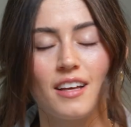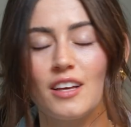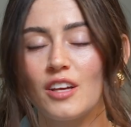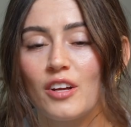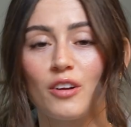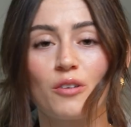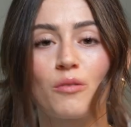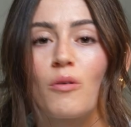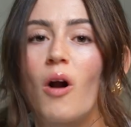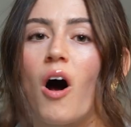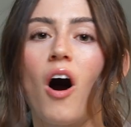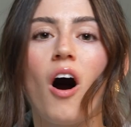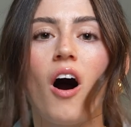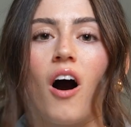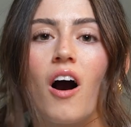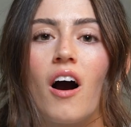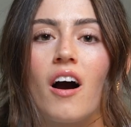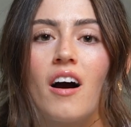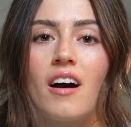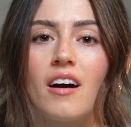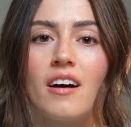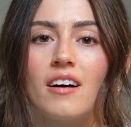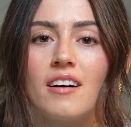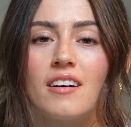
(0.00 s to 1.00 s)
you're
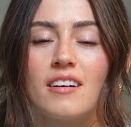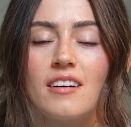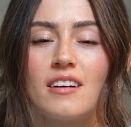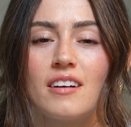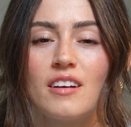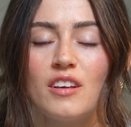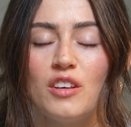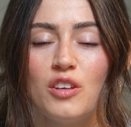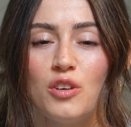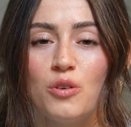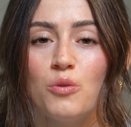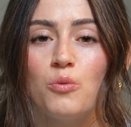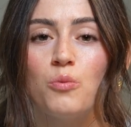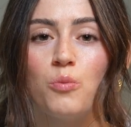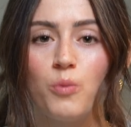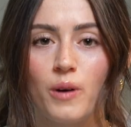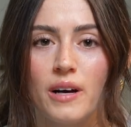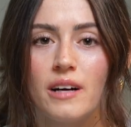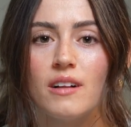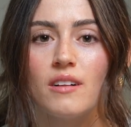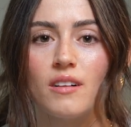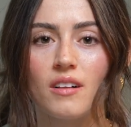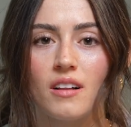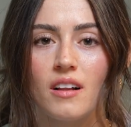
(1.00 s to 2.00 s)
wrong. You
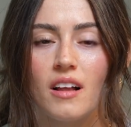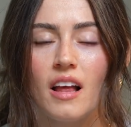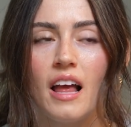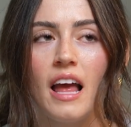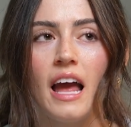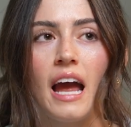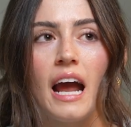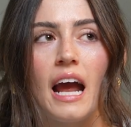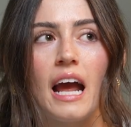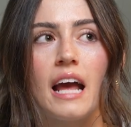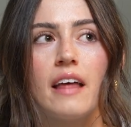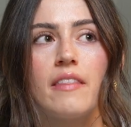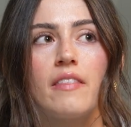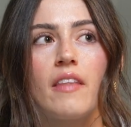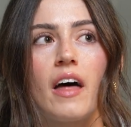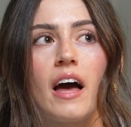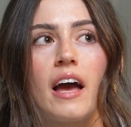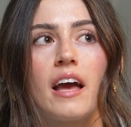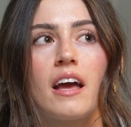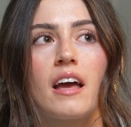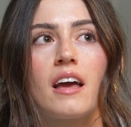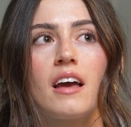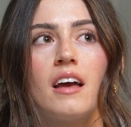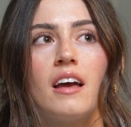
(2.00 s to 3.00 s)
will. And
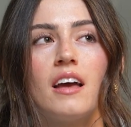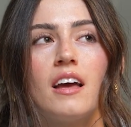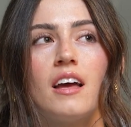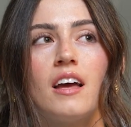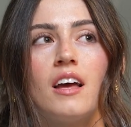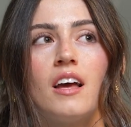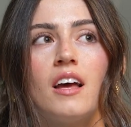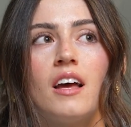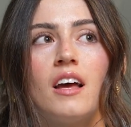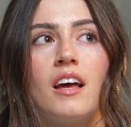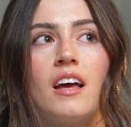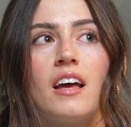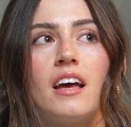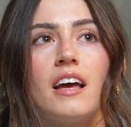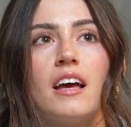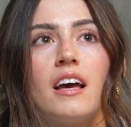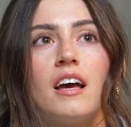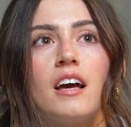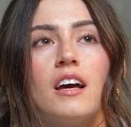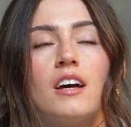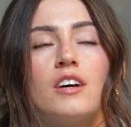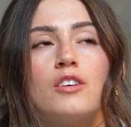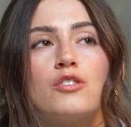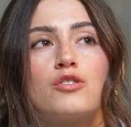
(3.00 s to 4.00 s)
like,
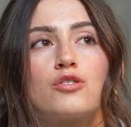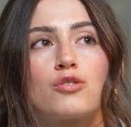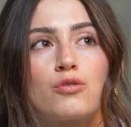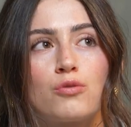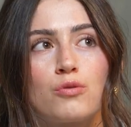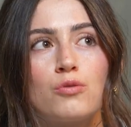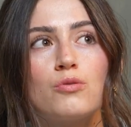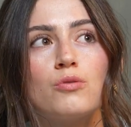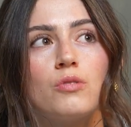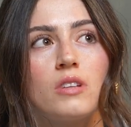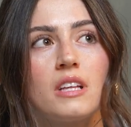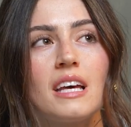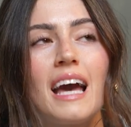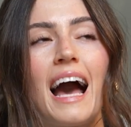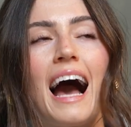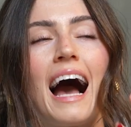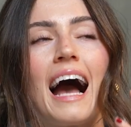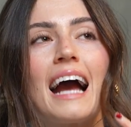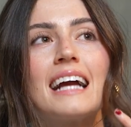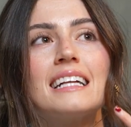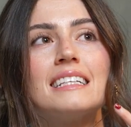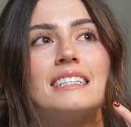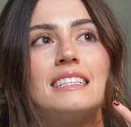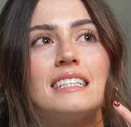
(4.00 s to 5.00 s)
truly,
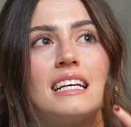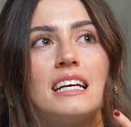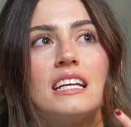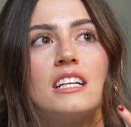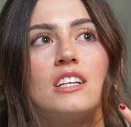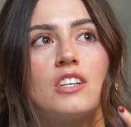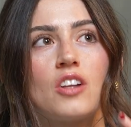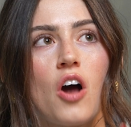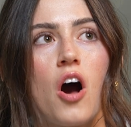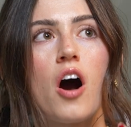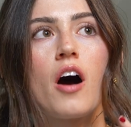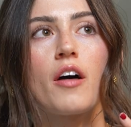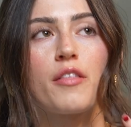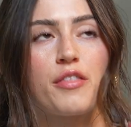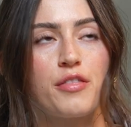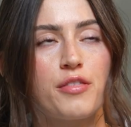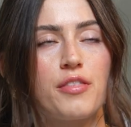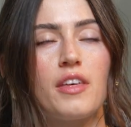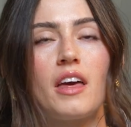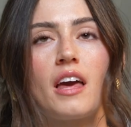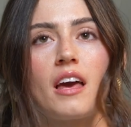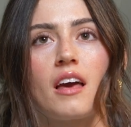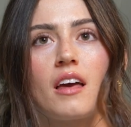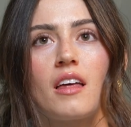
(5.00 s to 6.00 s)
I did not
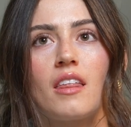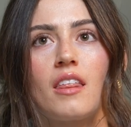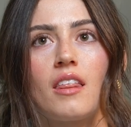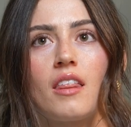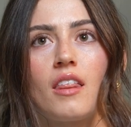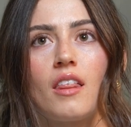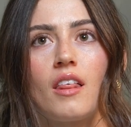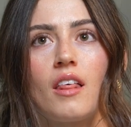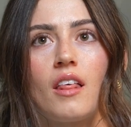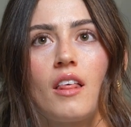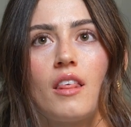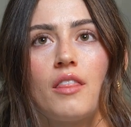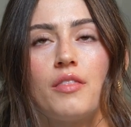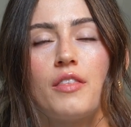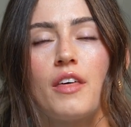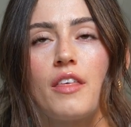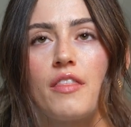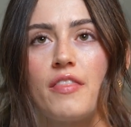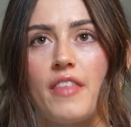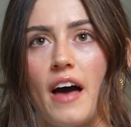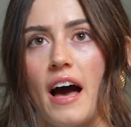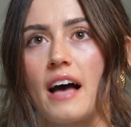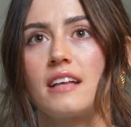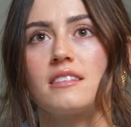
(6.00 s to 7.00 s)
think
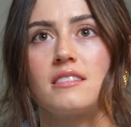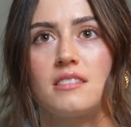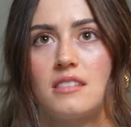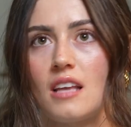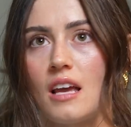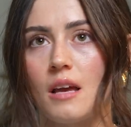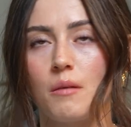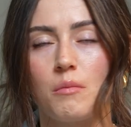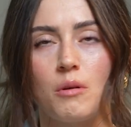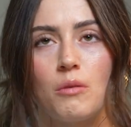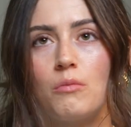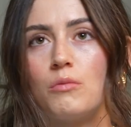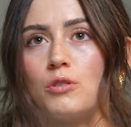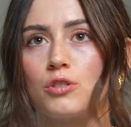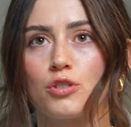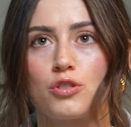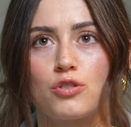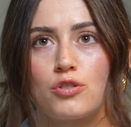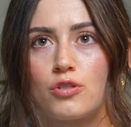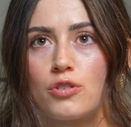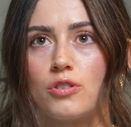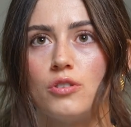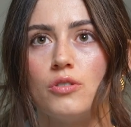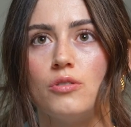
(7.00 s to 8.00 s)
that statement was
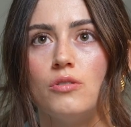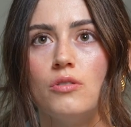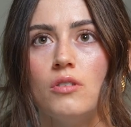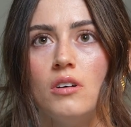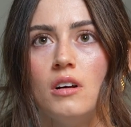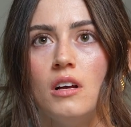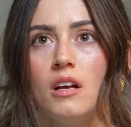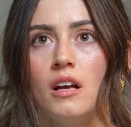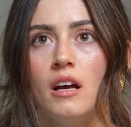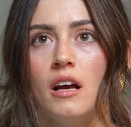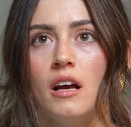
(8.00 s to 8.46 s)
true.